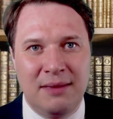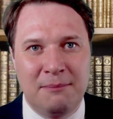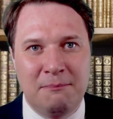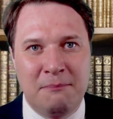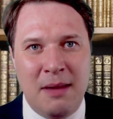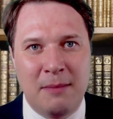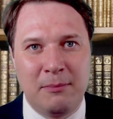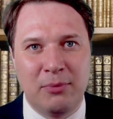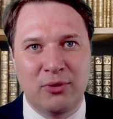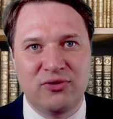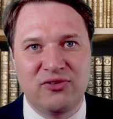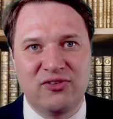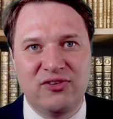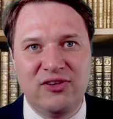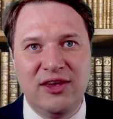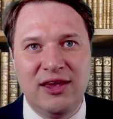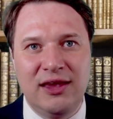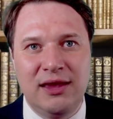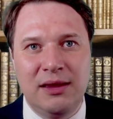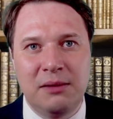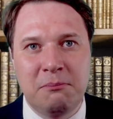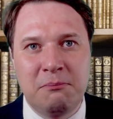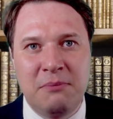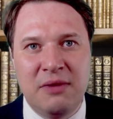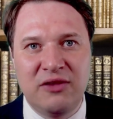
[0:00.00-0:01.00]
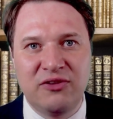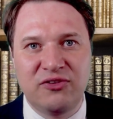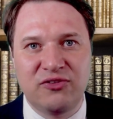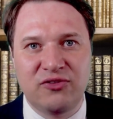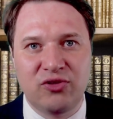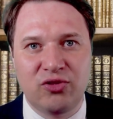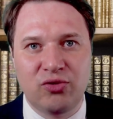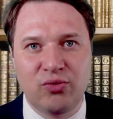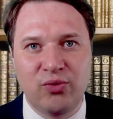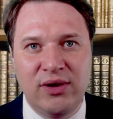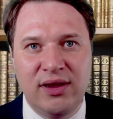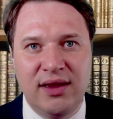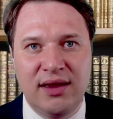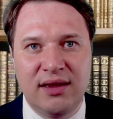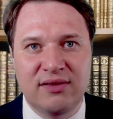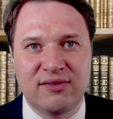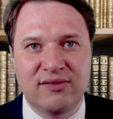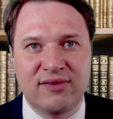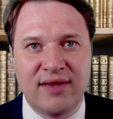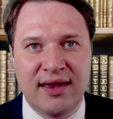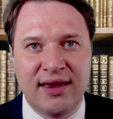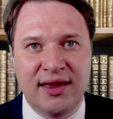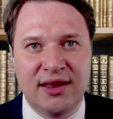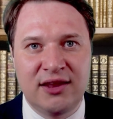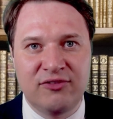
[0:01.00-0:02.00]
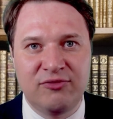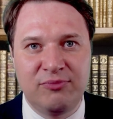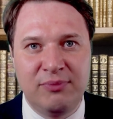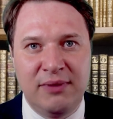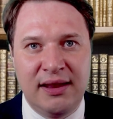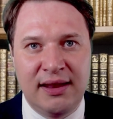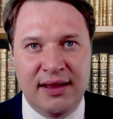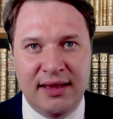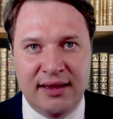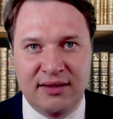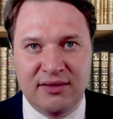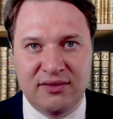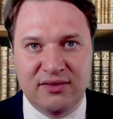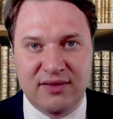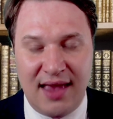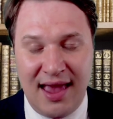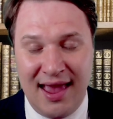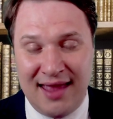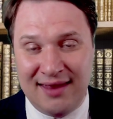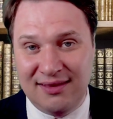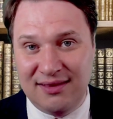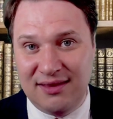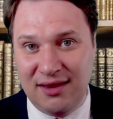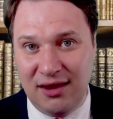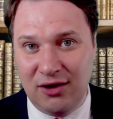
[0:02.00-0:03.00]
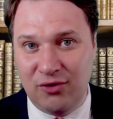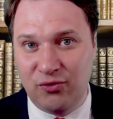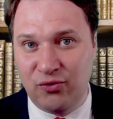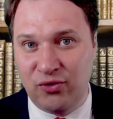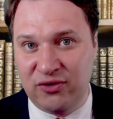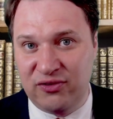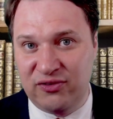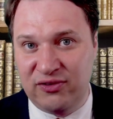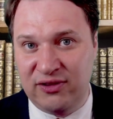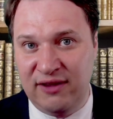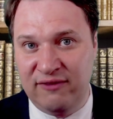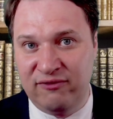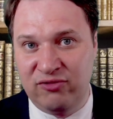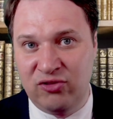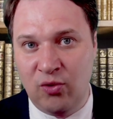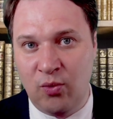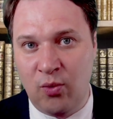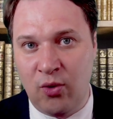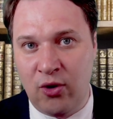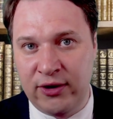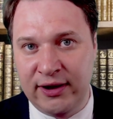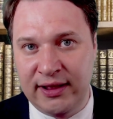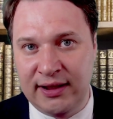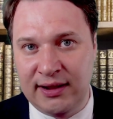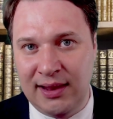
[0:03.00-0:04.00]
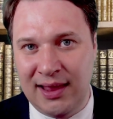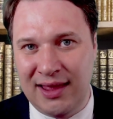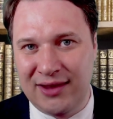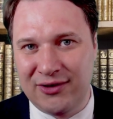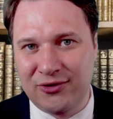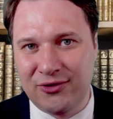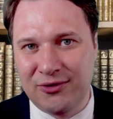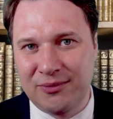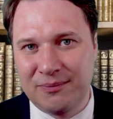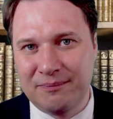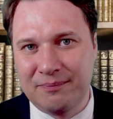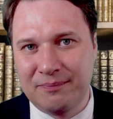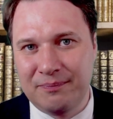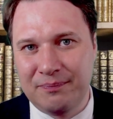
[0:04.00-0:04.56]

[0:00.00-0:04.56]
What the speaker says: Member C missed 3 consecutive meetings and did receive the warning letter.